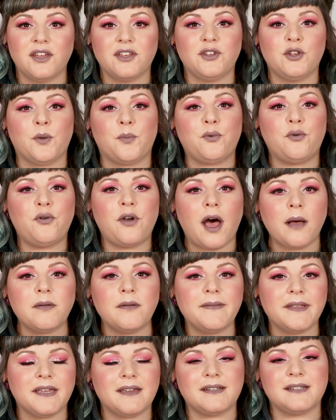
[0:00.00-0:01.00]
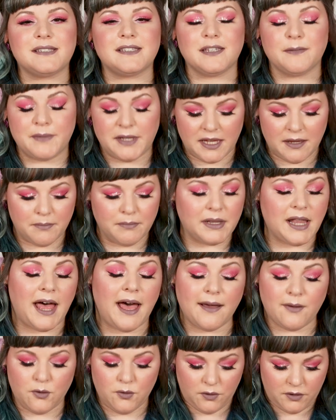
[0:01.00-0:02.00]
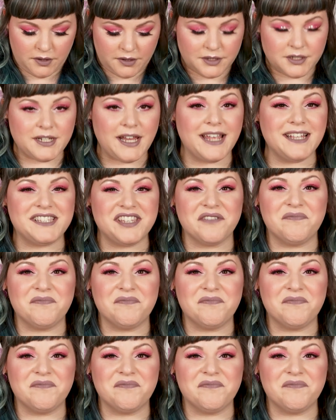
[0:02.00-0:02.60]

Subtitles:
You're probably gonna see me in black or shades